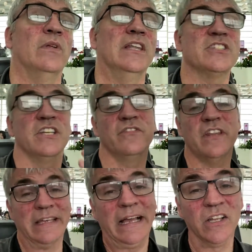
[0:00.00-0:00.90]
listen, if
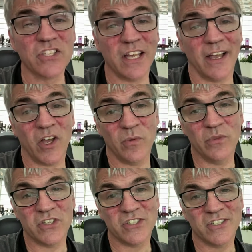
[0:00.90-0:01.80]
nothing else, I hope
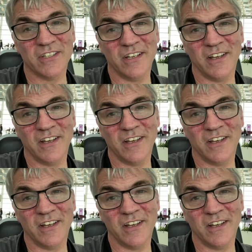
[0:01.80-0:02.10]
this